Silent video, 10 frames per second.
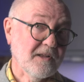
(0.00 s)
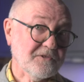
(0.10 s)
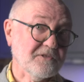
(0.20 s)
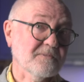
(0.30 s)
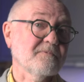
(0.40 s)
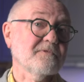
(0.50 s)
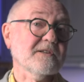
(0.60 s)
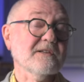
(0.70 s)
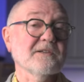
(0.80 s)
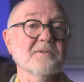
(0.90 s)
that's
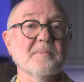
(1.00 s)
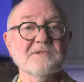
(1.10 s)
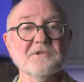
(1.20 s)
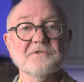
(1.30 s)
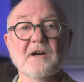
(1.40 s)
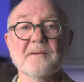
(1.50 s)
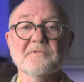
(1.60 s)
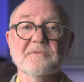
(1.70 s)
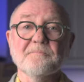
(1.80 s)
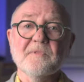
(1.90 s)
fiddly at the best of
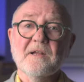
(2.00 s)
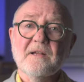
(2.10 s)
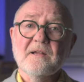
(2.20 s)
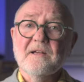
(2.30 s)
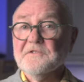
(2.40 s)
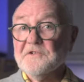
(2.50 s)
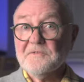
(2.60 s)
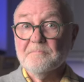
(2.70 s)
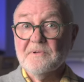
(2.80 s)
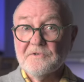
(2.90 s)
times. It's
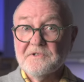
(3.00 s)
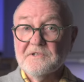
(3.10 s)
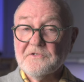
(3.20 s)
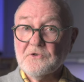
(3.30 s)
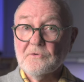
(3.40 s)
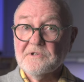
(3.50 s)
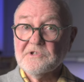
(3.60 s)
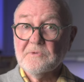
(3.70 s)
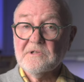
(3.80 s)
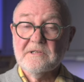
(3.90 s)
just built-in
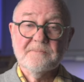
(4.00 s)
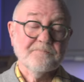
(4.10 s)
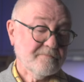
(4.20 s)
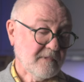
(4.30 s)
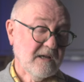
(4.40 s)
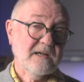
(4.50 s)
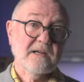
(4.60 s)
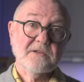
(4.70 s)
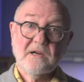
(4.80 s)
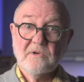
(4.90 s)
storage, really,
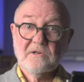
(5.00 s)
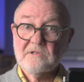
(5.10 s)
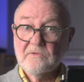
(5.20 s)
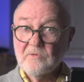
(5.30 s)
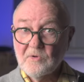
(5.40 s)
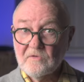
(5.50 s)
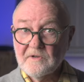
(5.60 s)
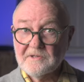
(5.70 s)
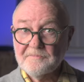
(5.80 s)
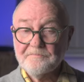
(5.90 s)
and I rarely remove
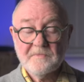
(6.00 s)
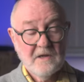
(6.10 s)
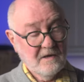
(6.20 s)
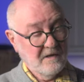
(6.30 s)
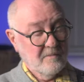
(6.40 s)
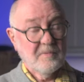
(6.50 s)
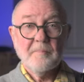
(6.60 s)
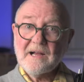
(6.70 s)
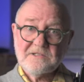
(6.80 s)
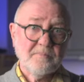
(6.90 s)
it. But
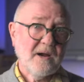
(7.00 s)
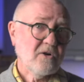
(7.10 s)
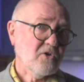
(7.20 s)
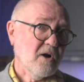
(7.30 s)
back to power